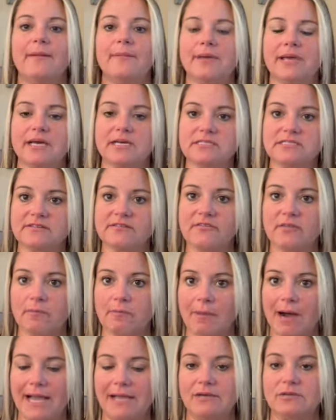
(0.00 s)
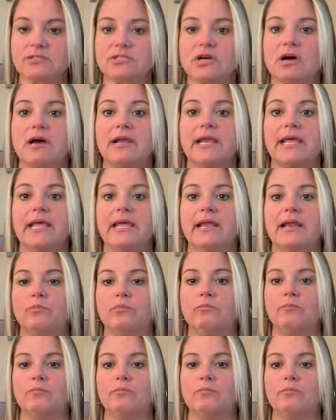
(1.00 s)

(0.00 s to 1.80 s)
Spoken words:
and because of the miles on it,